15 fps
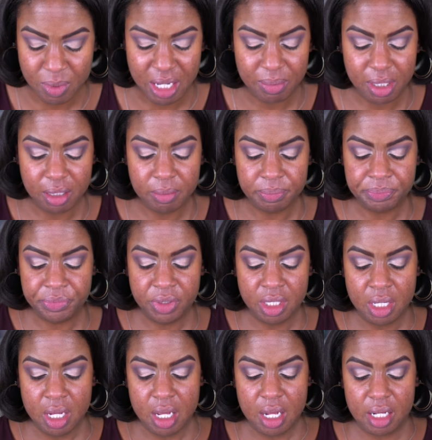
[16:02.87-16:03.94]
Maybe
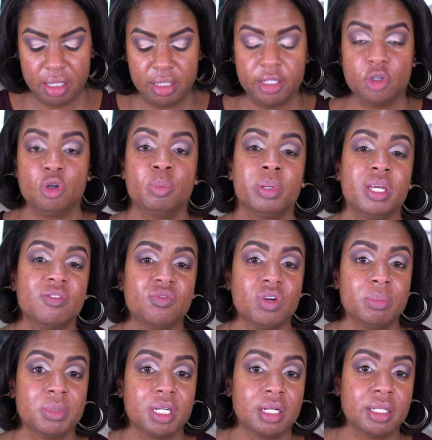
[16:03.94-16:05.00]
a little bit
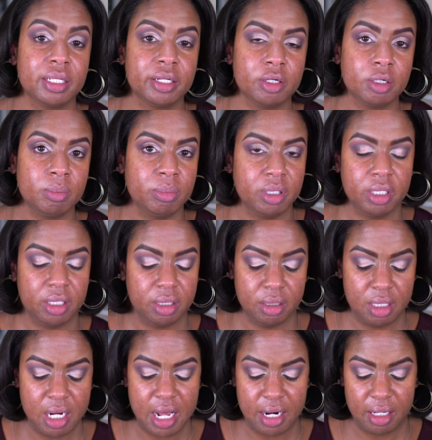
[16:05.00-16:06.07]
from the glitter, but
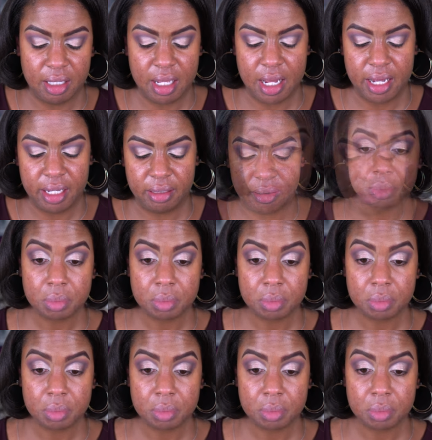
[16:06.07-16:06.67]
not a lot.